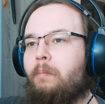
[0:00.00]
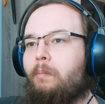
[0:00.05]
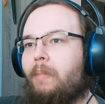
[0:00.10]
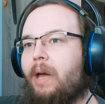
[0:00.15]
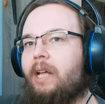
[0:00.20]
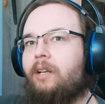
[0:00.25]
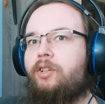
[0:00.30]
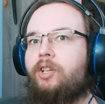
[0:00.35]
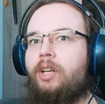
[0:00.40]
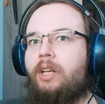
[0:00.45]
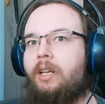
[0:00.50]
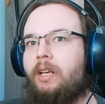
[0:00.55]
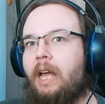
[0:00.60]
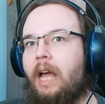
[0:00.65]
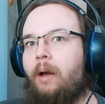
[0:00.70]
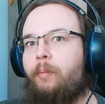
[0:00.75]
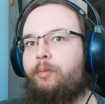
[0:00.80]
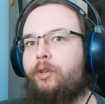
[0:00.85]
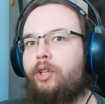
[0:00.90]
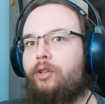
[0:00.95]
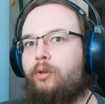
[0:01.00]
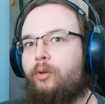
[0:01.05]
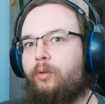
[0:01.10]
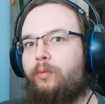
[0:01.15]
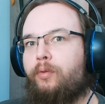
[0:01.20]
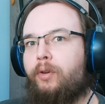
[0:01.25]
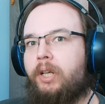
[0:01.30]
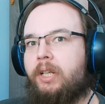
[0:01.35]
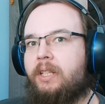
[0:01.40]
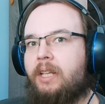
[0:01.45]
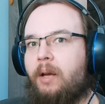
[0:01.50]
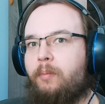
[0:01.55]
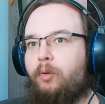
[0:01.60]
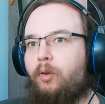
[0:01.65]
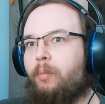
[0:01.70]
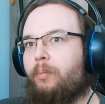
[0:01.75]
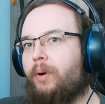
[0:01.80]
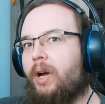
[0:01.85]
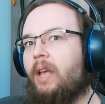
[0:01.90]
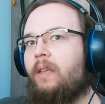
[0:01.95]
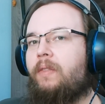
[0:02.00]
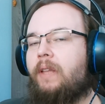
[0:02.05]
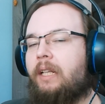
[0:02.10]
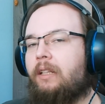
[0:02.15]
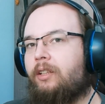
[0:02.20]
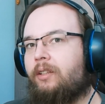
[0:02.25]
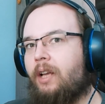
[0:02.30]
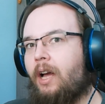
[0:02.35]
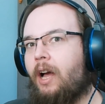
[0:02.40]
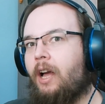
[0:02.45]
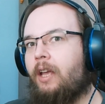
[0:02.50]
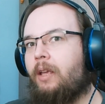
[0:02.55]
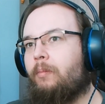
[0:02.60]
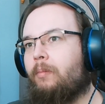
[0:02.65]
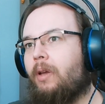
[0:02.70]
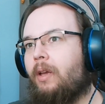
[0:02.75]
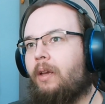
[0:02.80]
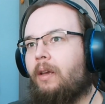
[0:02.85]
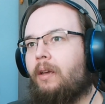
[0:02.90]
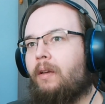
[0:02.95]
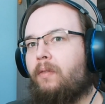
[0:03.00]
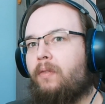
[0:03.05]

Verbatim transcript: magic aptitude, for example, by that time,